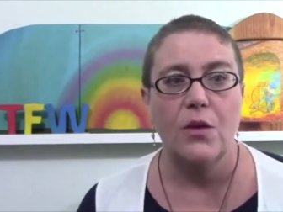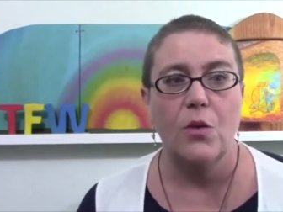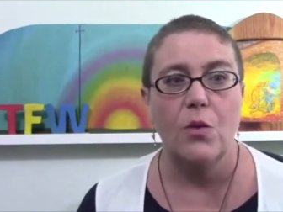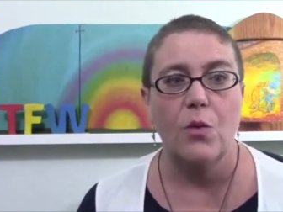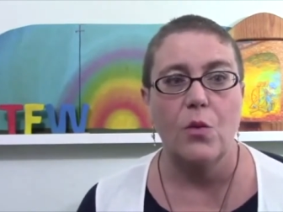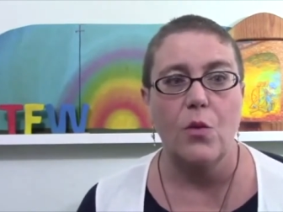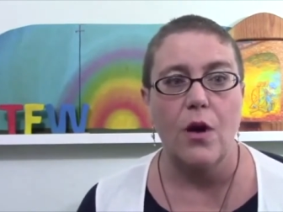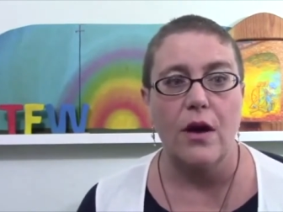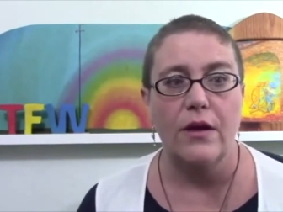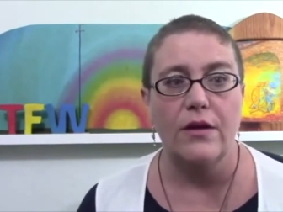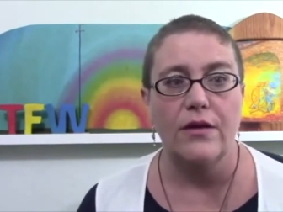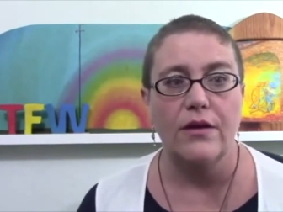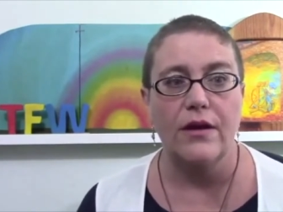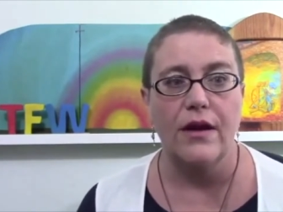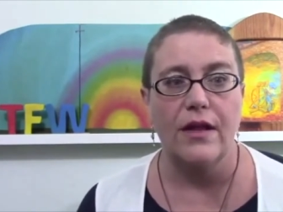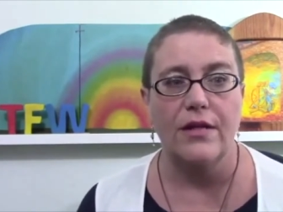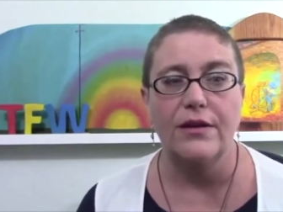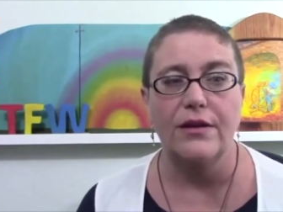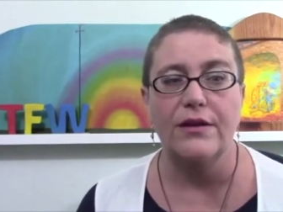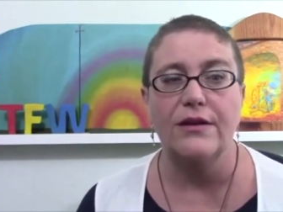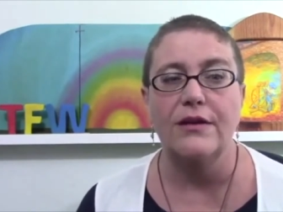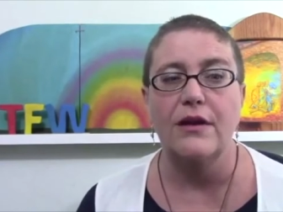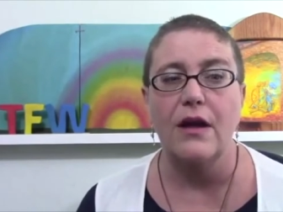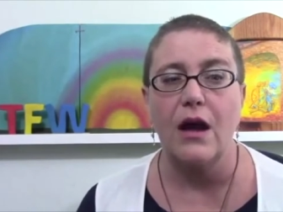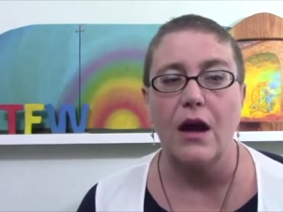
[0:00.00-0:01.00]

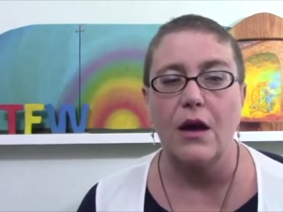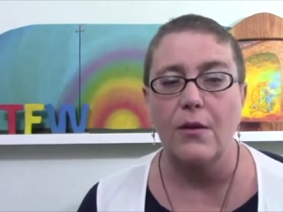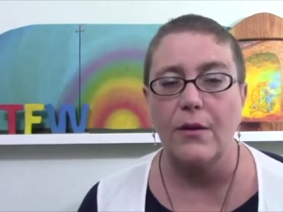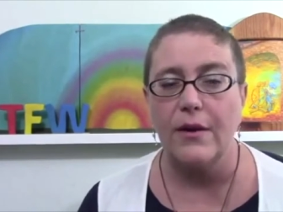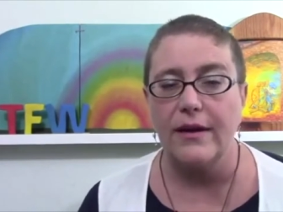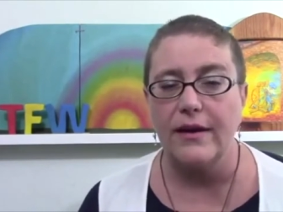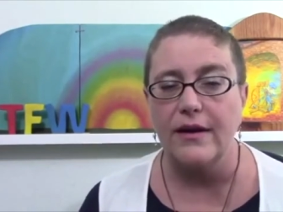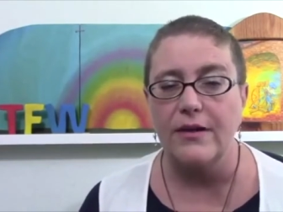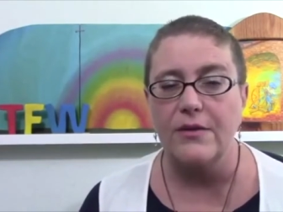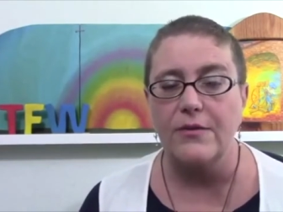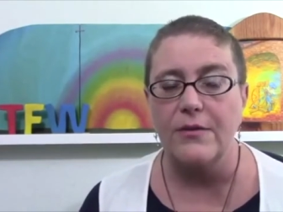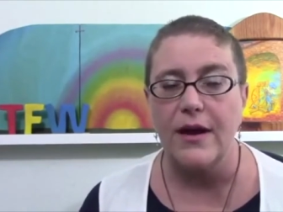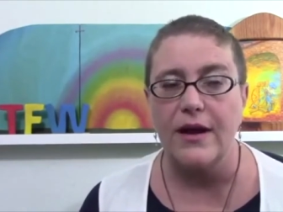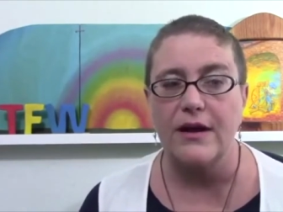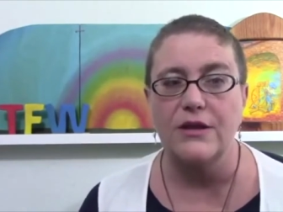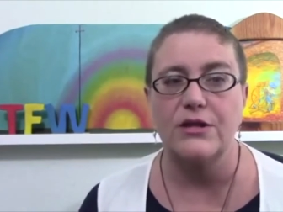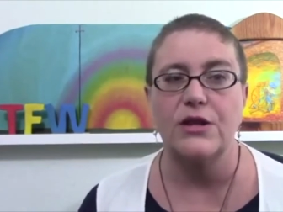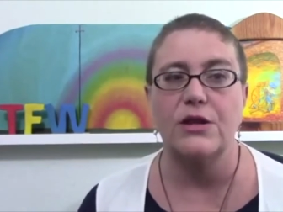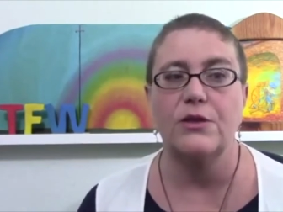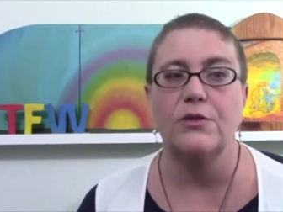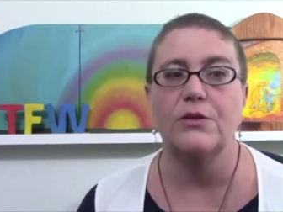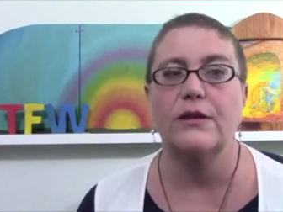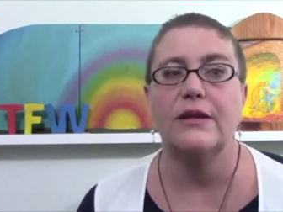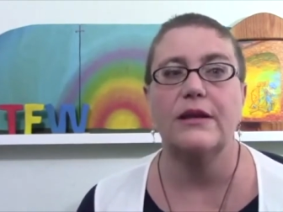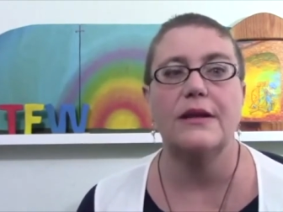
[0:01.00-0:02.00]
watercolor, not wet on wet
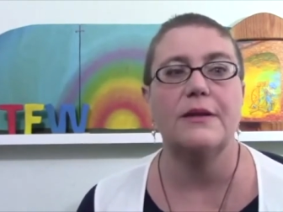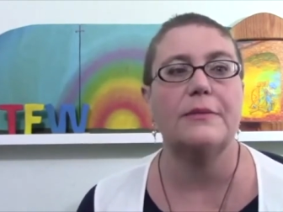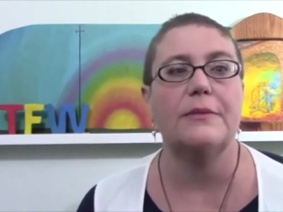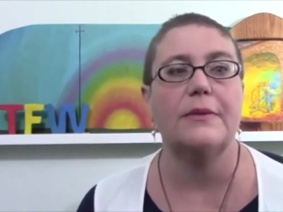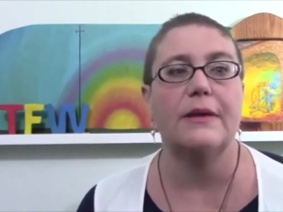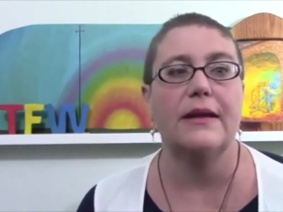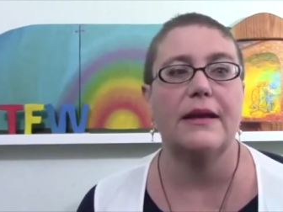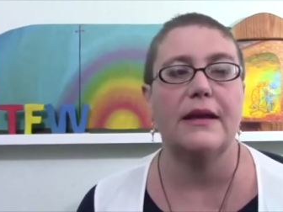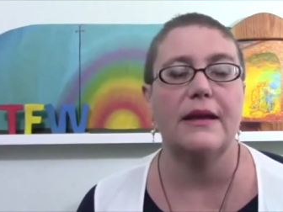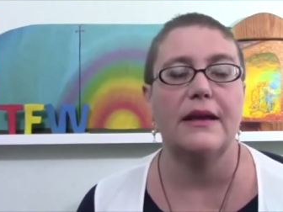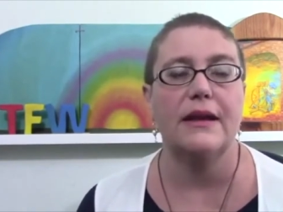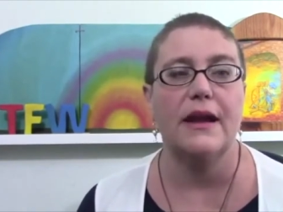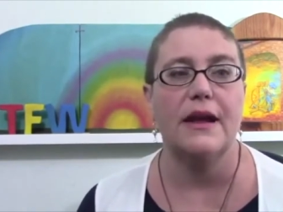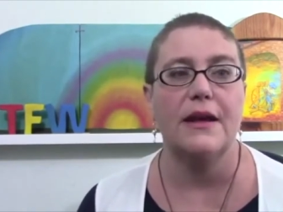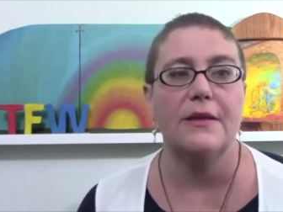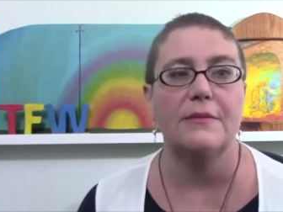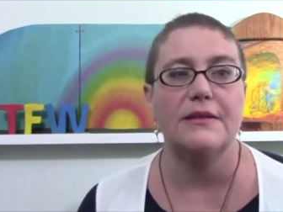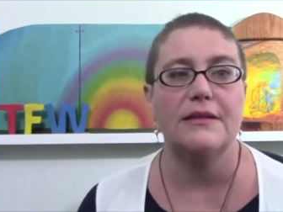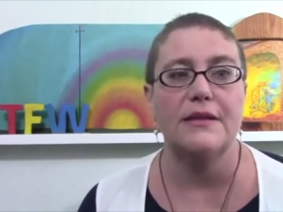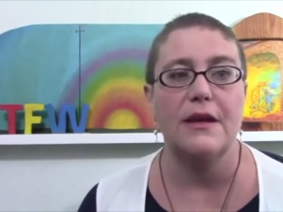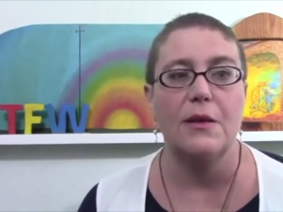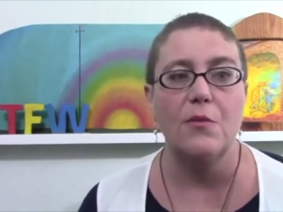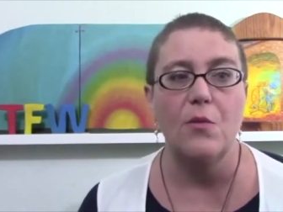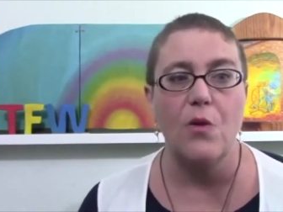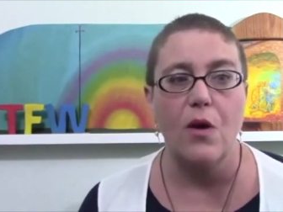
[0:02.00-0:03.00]
generally, but um,
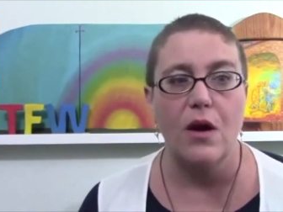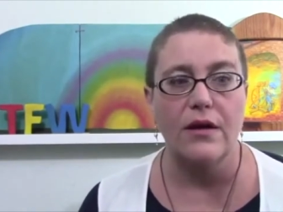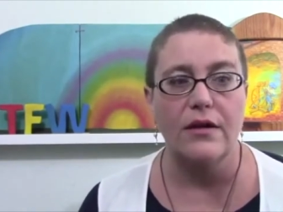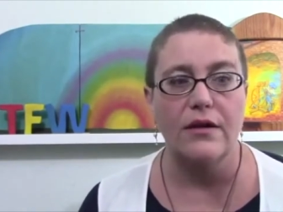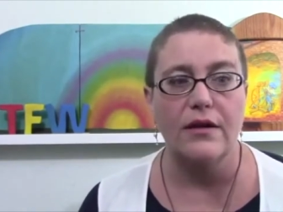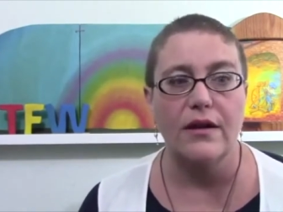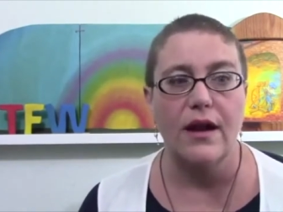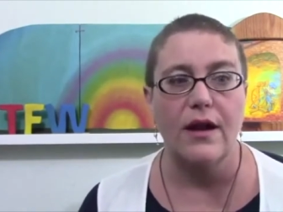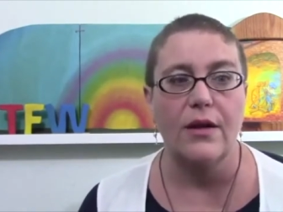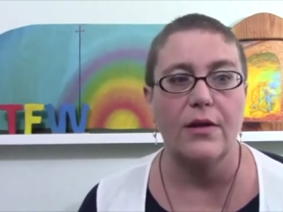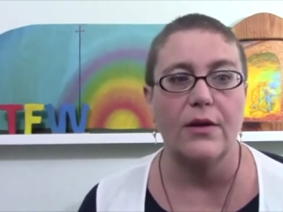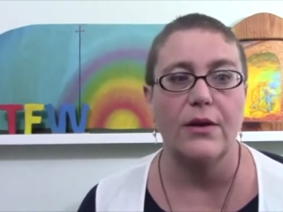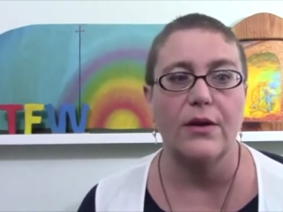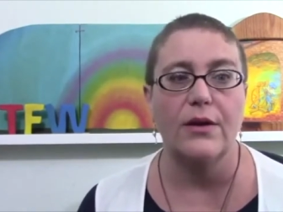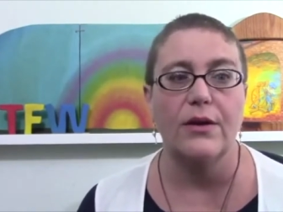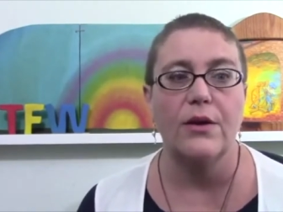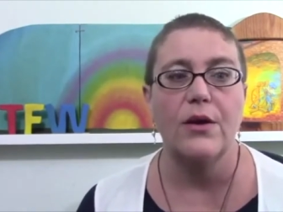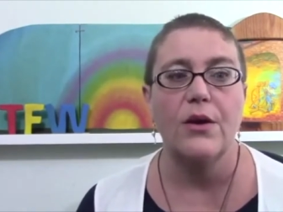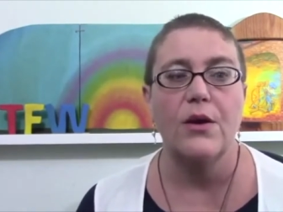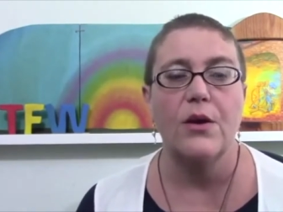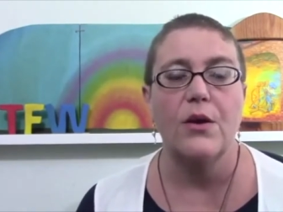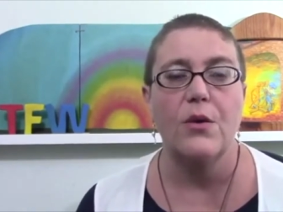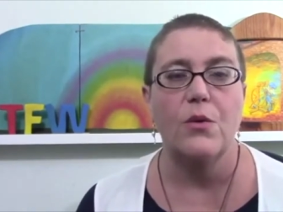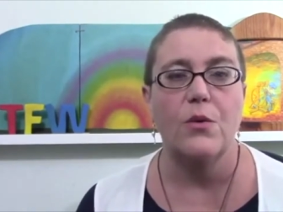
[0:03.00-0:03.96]
some watercolor